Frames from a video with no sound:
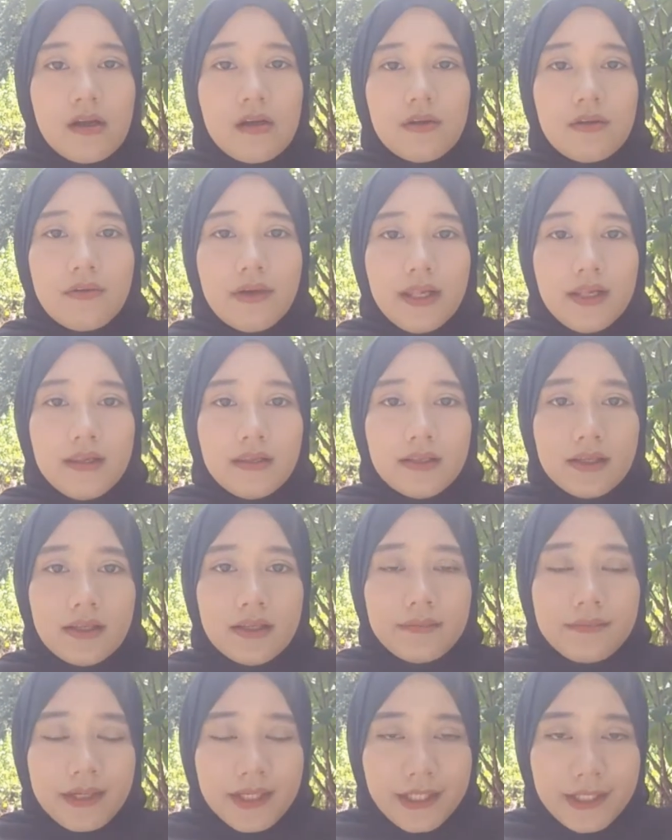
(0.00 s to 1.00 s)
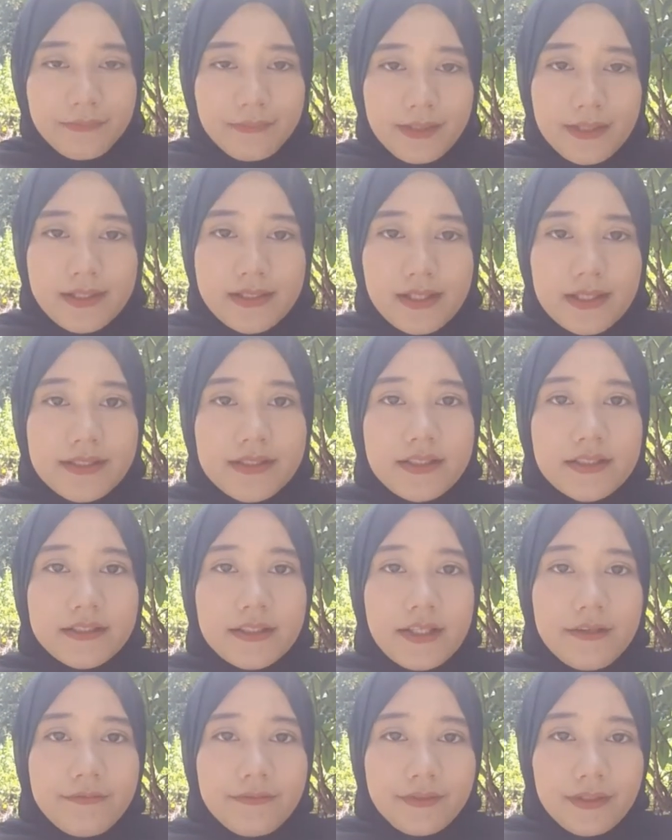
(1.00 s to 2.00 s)
Well, my name is
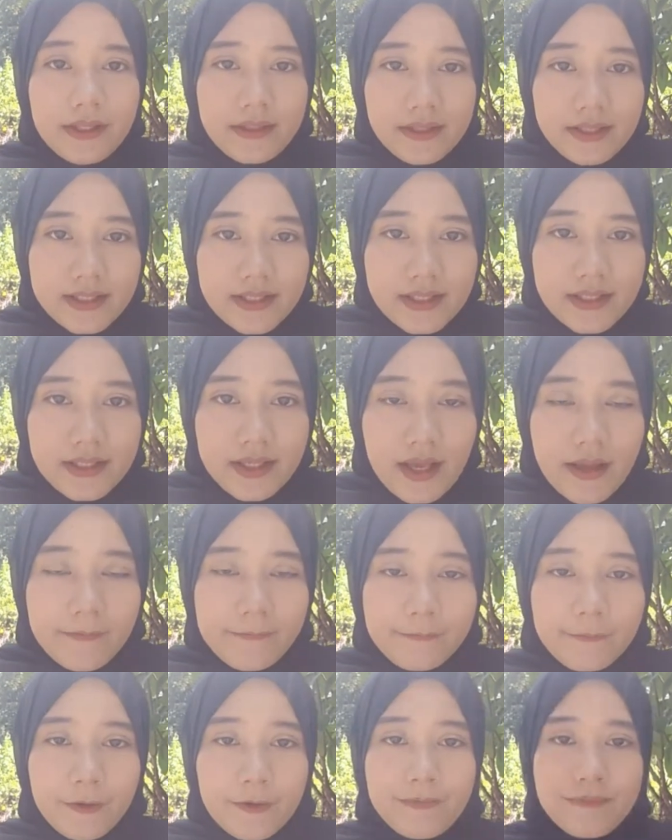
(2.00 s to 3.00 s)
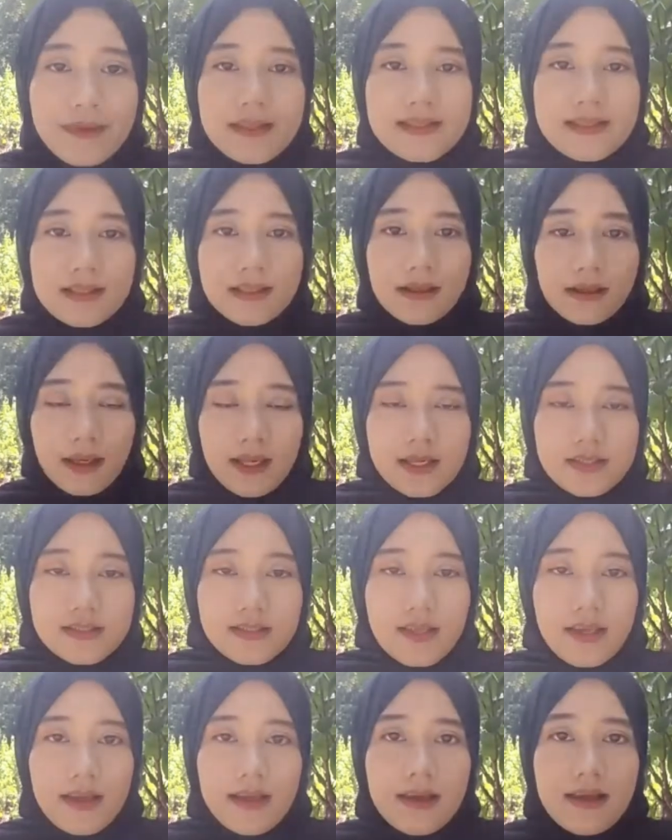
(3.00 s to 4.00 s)
Anjelitafitria.n. I'm from BC class
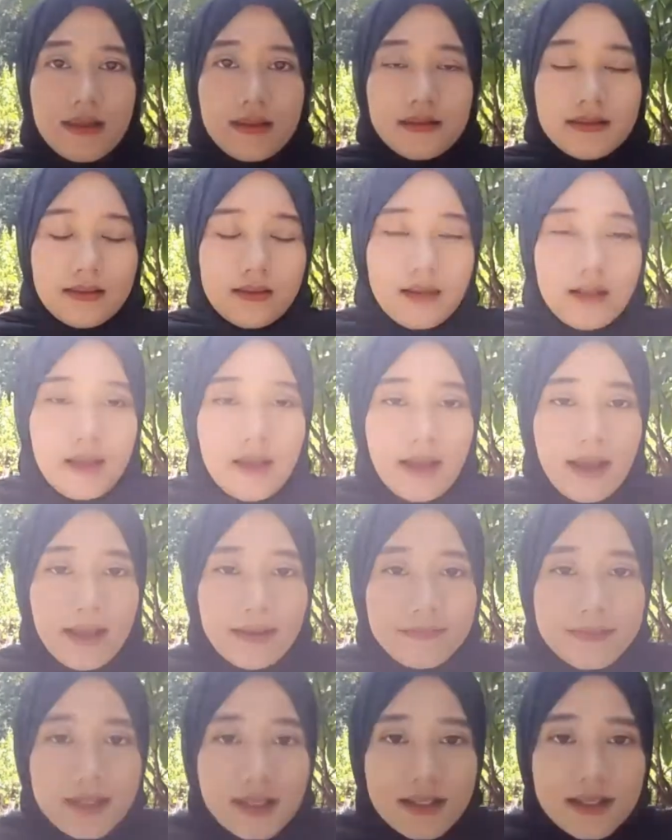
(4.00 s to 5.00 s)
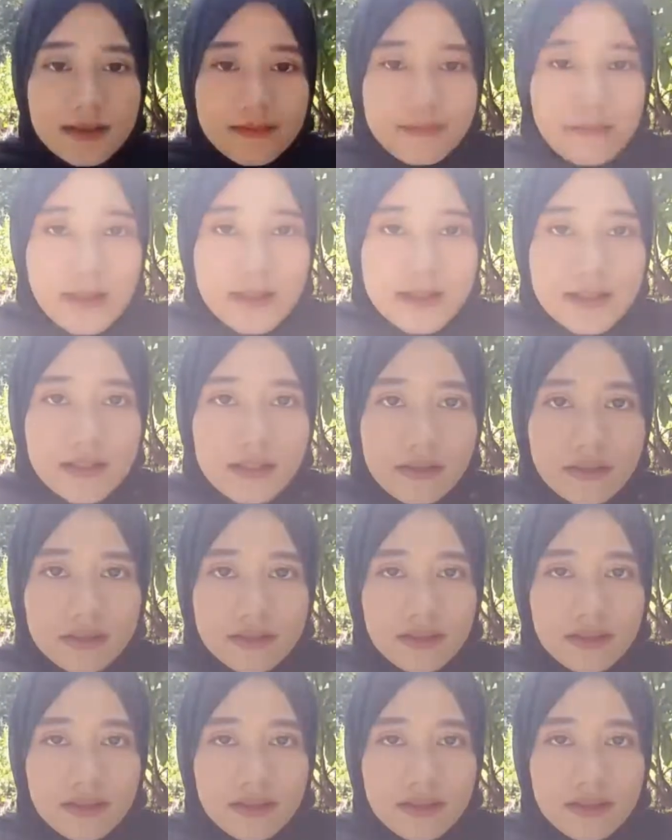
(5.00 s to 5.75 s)
and I'm 6th semester.